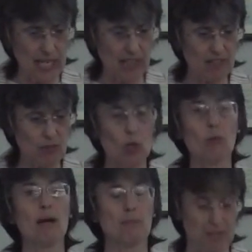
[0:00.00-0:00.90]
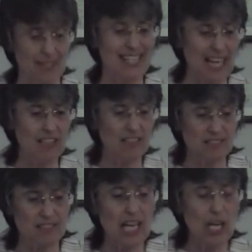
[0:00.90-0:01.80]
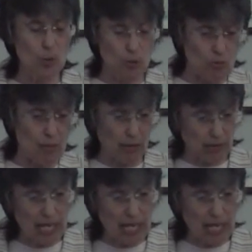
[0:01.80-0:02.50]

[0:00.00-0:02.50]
text called Maps and Text, which will be out